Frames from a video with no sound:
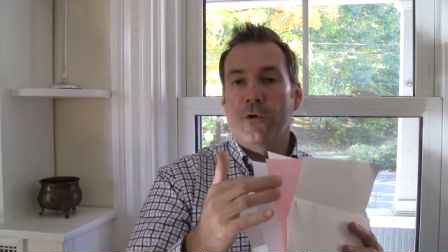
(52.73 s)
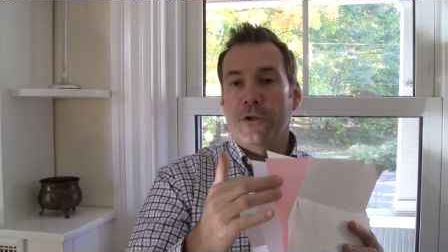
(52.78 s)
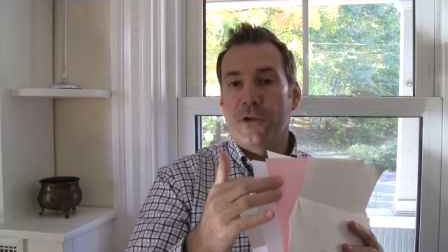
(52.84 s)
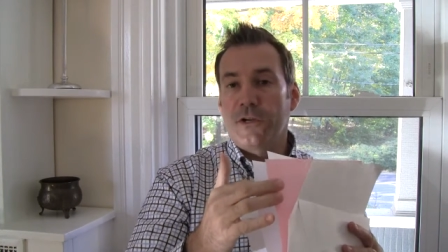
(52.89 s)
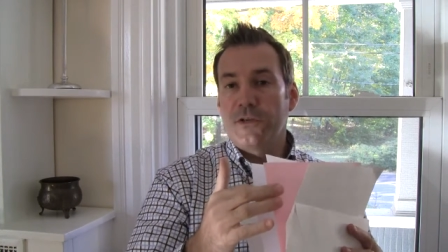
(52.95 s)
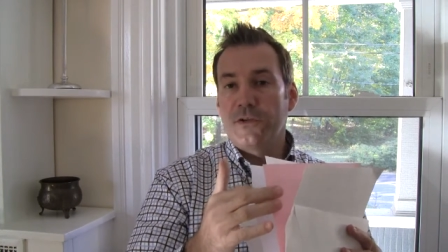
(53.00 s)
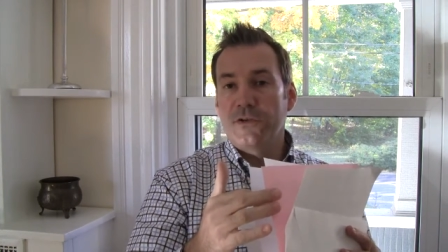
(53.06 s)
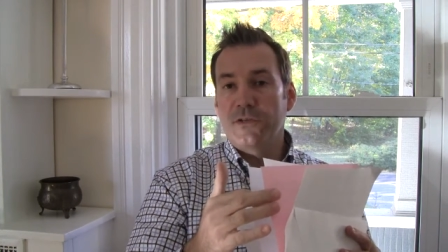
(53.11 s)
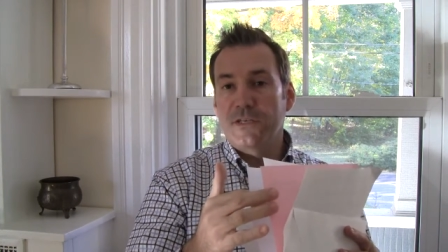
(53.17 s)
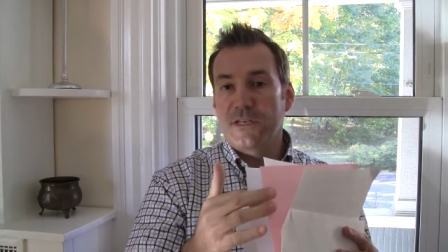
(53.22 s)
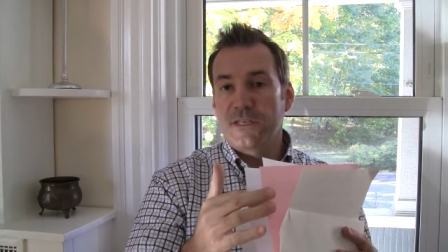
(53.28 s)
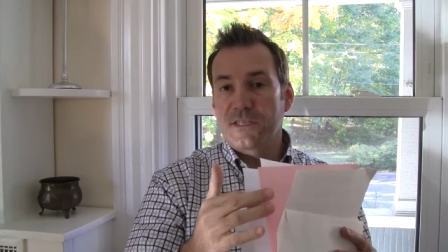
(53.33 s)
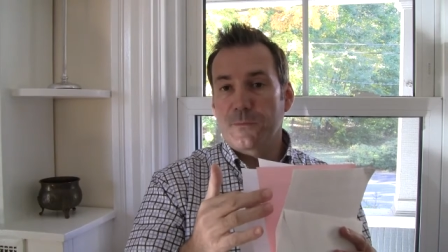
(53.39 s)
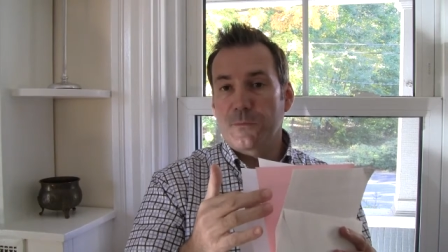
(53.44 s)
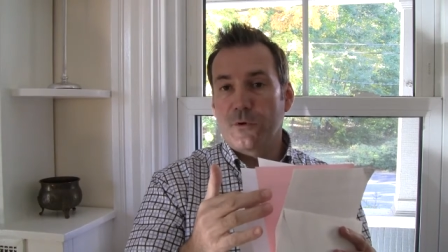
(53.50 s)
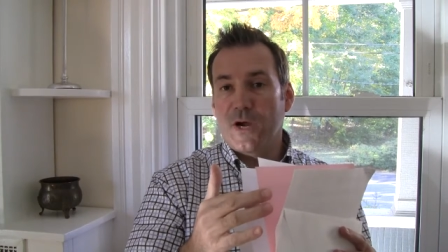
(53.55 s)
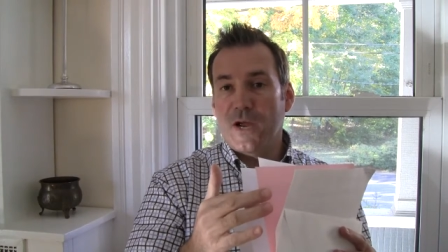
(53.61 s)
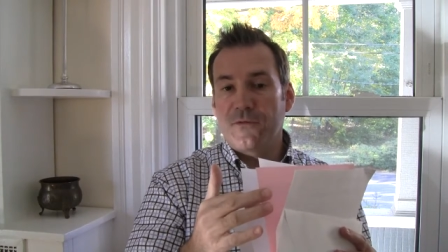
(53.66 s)
or you could use it as
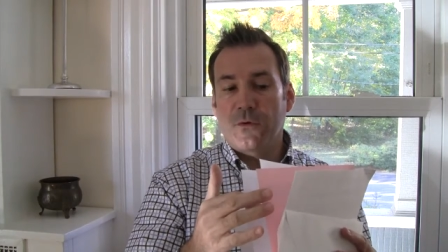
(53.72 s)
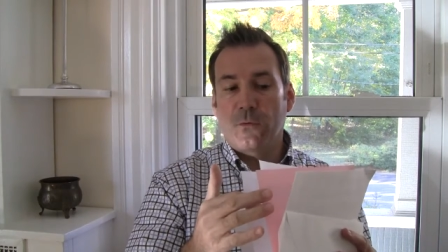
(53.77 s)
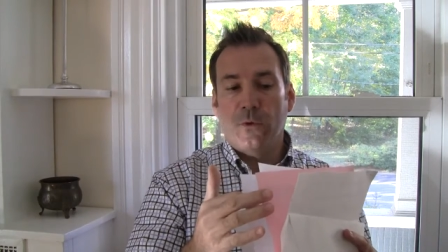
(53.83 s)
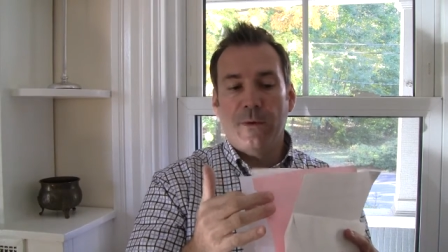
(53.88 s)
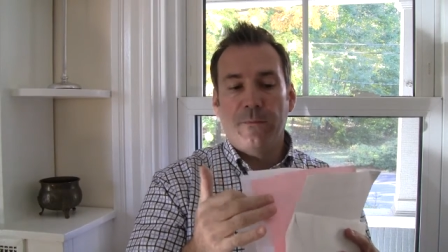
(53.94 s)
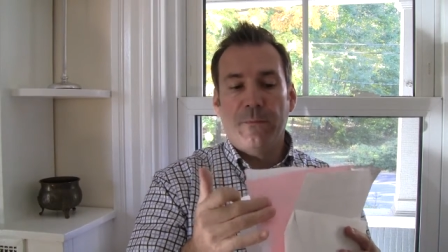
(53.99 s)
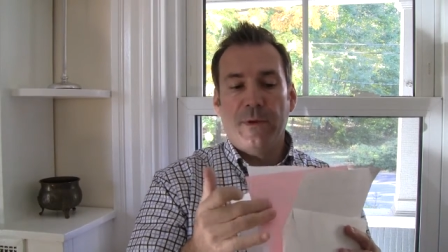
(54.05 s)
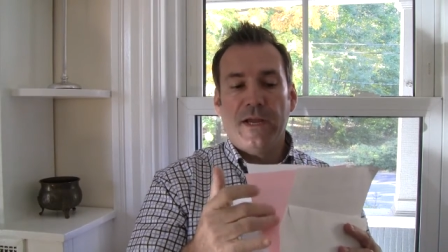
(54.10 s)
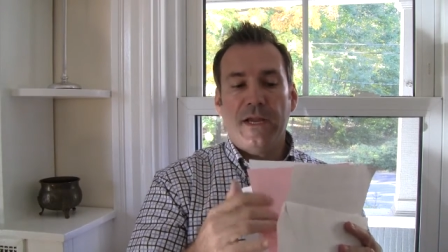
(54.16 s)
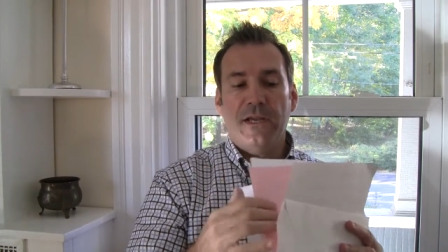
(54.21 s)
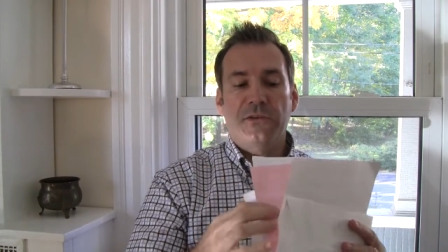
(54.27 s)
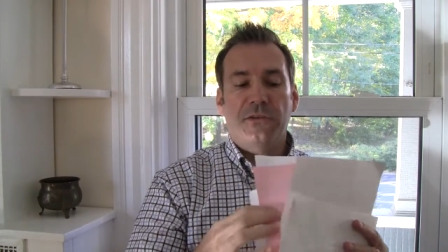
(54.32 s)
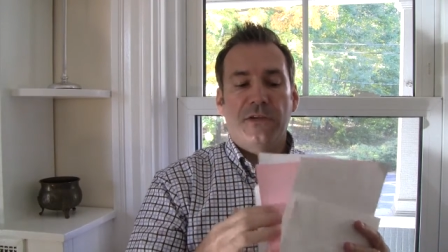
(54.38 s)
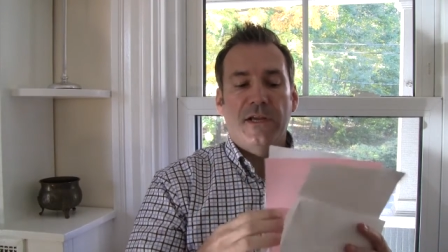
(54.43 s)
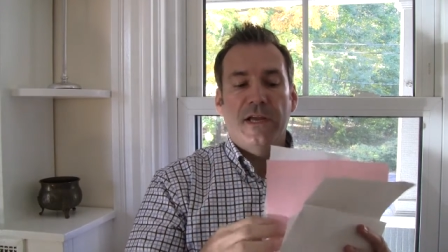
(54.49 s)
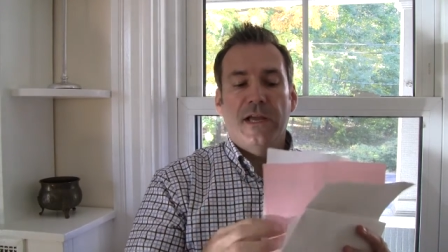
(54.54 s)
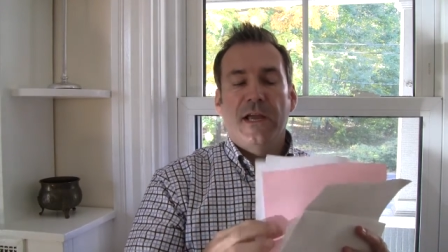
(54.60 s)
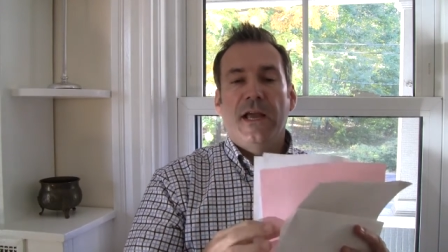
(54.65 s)
a private web
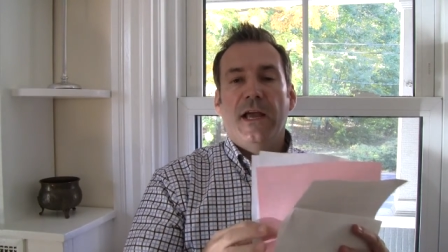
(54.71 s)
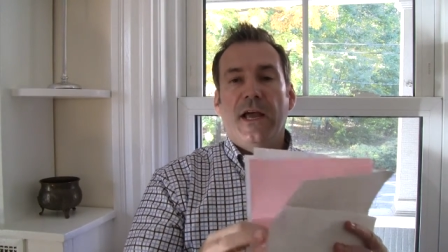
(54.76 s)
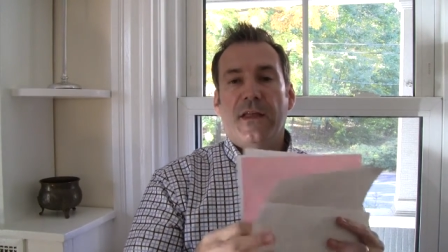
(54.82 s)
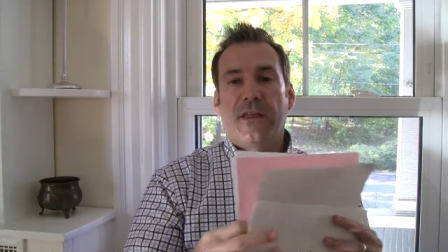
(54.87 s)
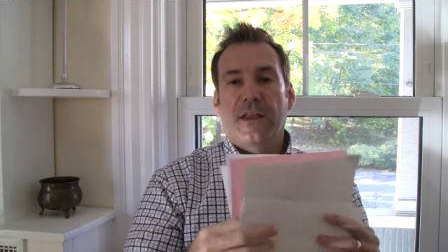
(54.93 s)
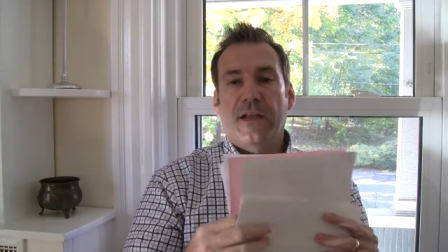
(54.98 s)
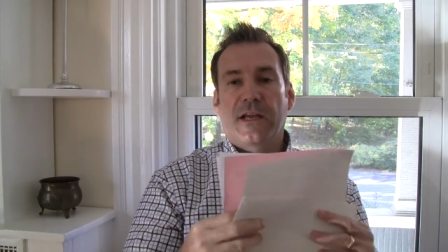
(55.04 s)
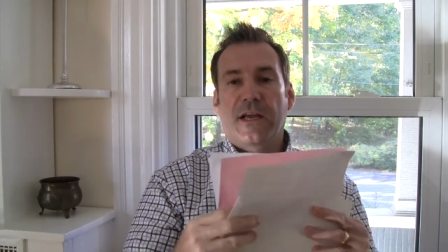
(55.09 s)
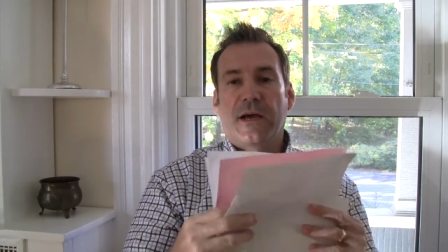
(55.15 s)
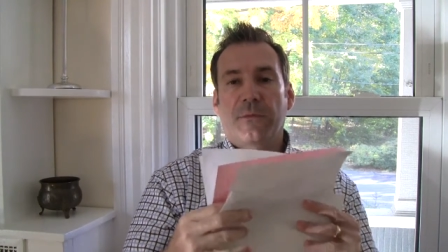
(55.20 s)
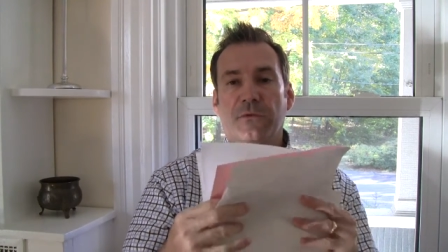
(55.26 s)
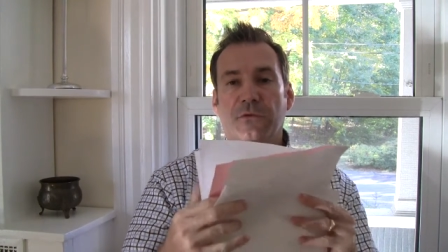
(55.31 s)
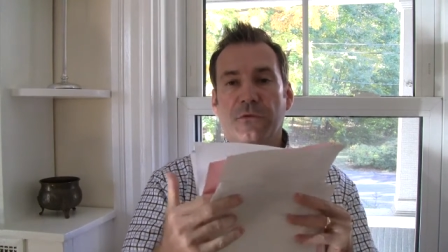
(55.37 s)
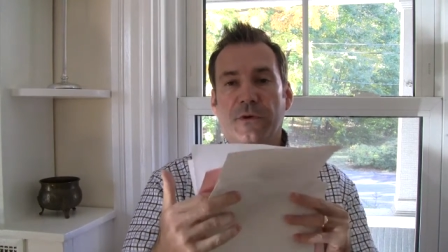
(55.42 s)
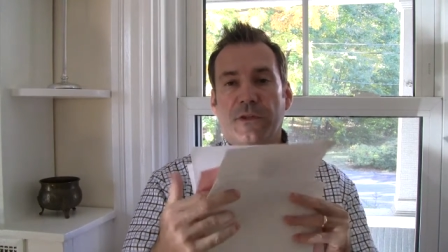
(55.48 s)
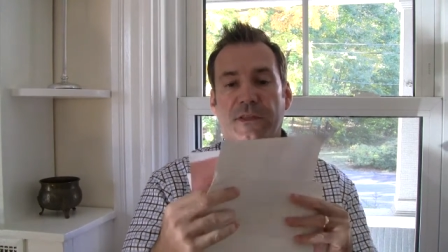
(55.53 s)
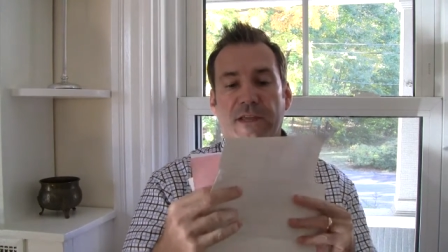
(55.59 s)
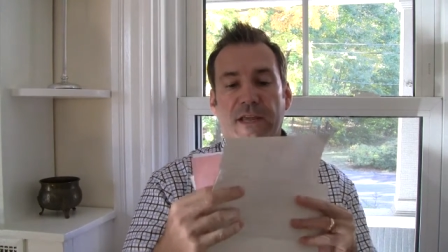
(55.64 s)
page, and then it comes
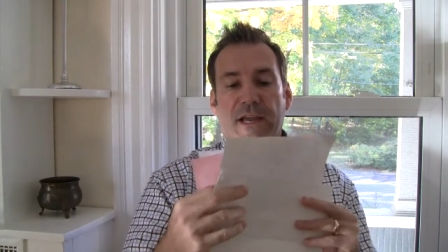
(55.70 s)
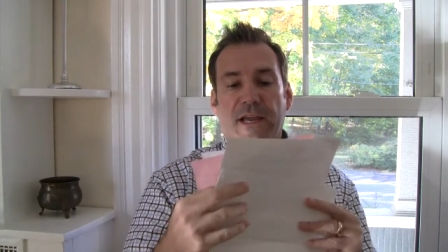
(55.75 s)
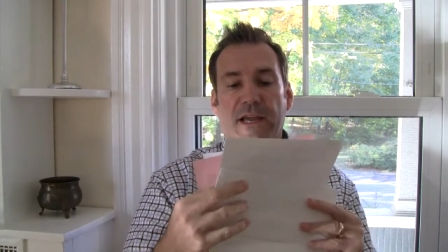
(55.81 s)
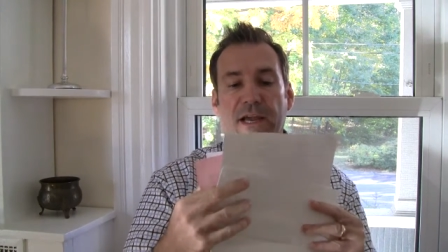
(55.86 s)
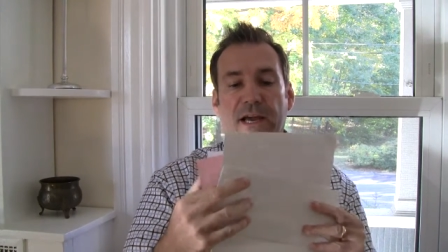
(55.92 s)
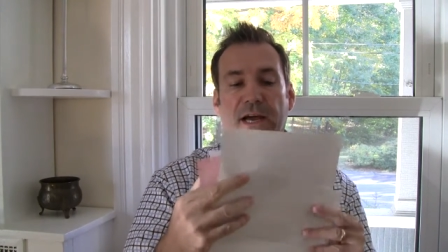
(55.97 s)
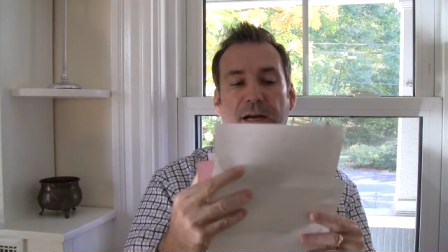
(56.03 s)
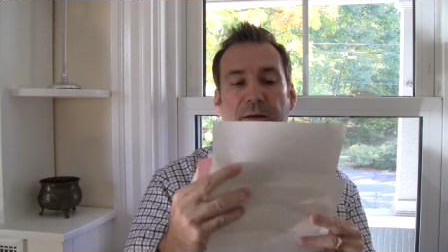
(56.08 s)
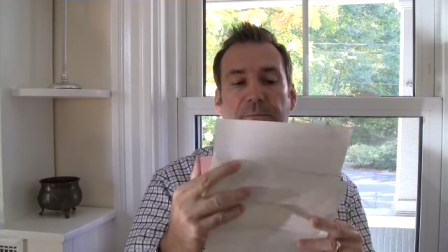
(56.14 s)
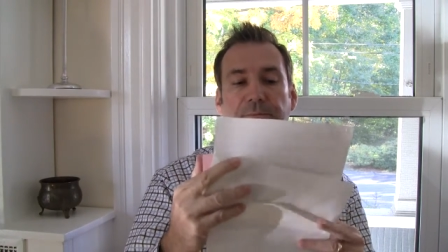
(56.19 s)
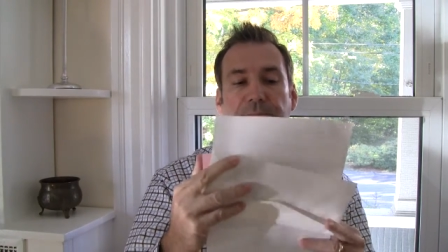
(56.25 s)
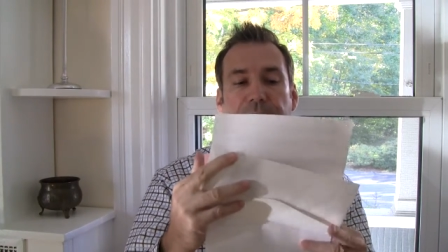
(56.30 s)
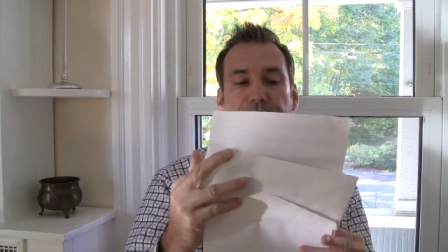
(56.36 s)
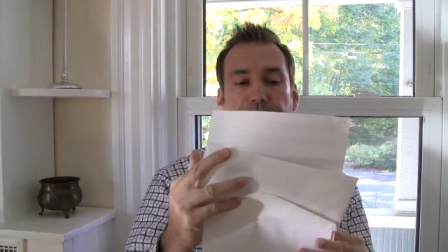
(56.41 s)
with a